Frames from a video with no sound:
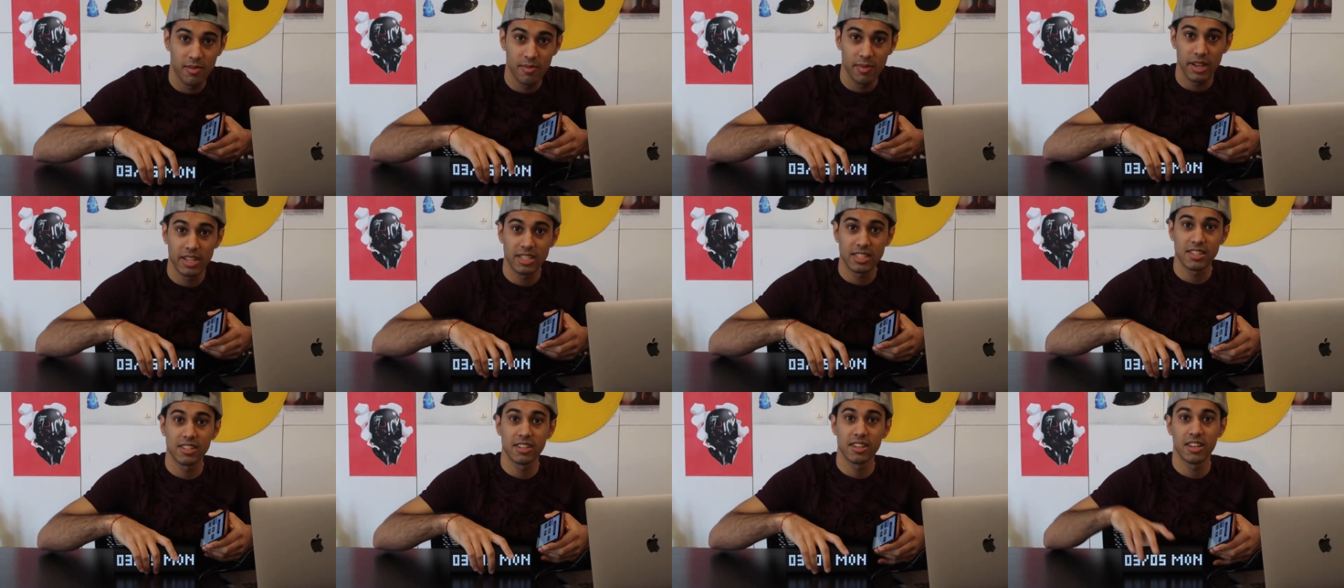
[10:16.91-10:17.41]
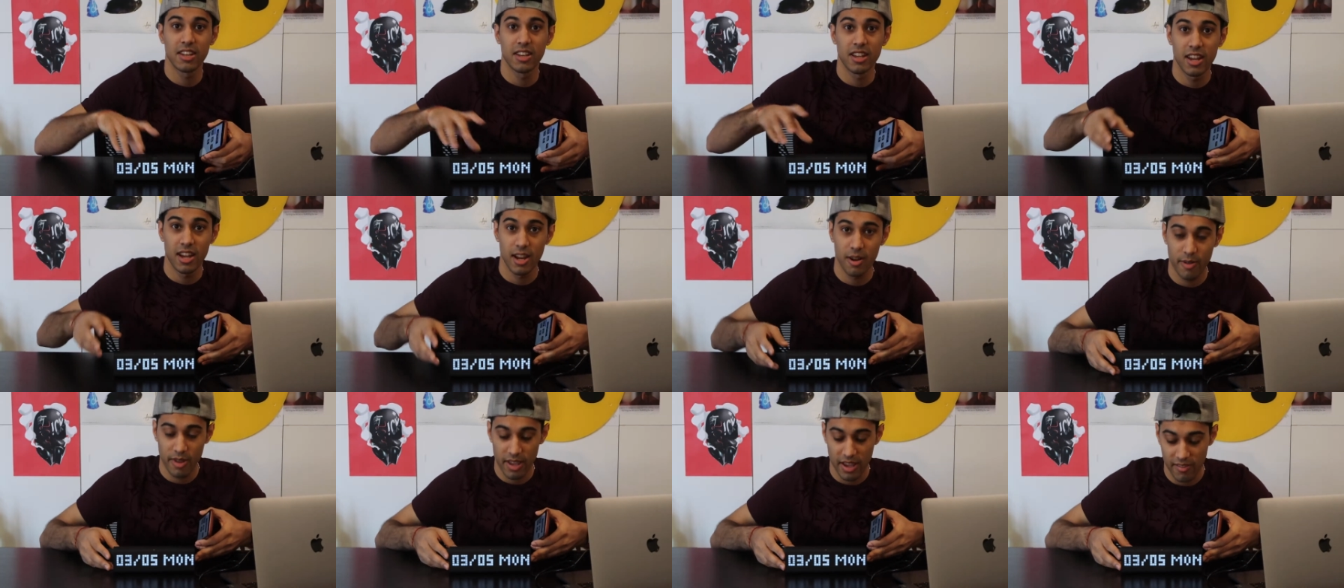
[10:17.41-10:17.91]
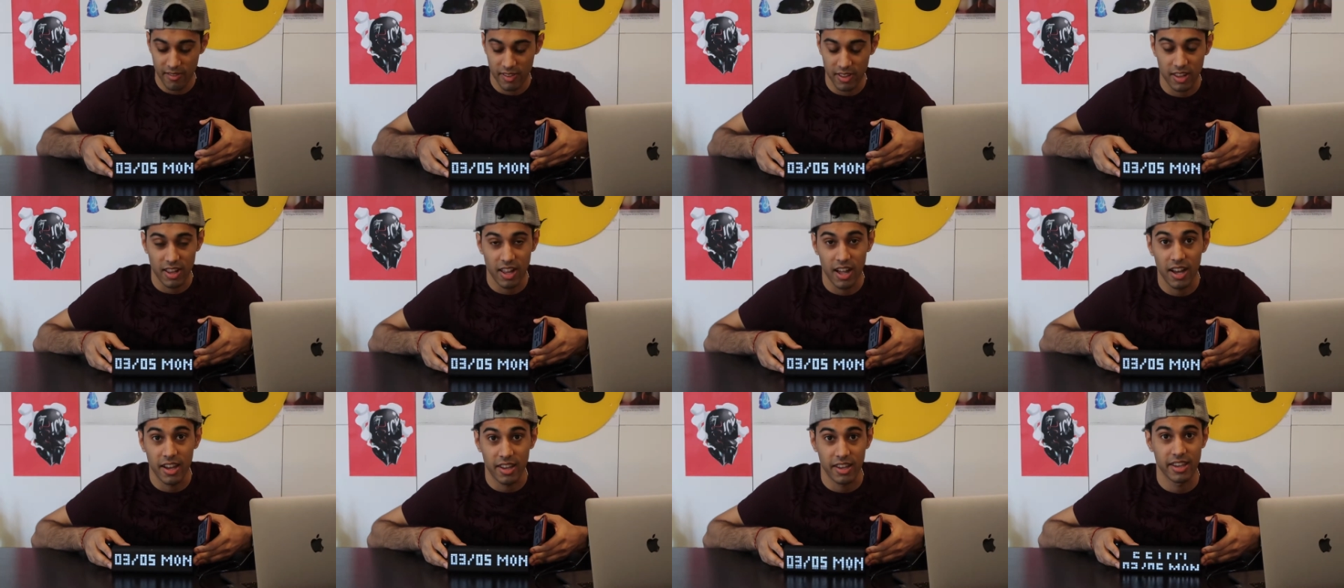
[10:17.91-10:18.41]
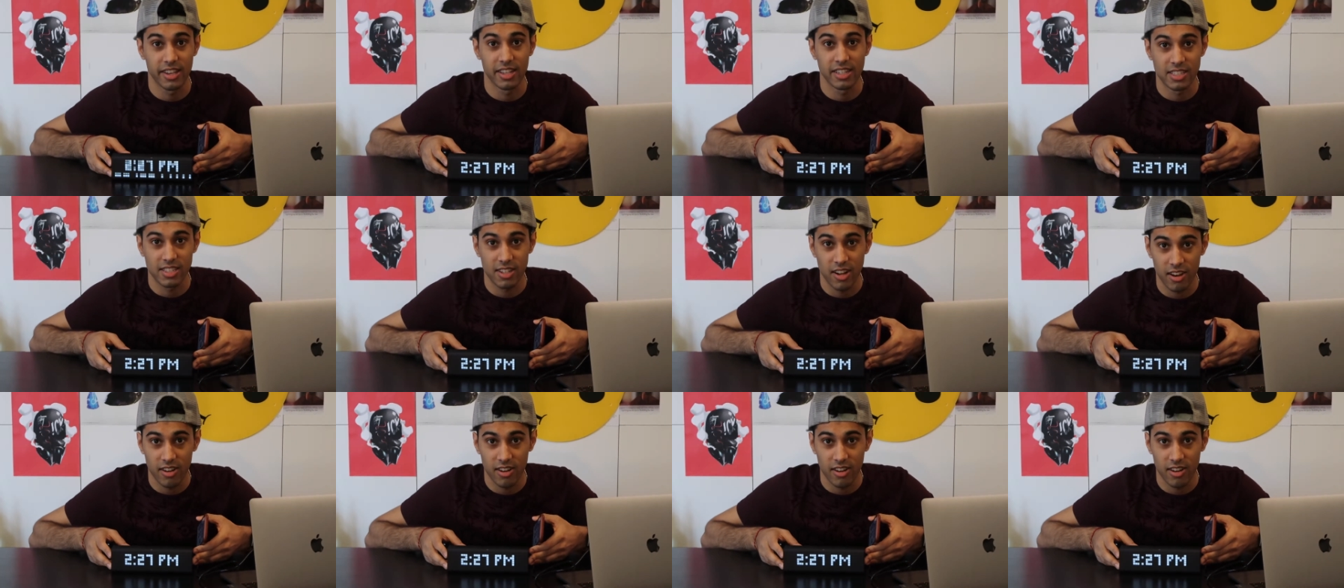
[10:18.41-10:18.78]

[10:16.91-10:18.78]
Basically, here we have the clock. It's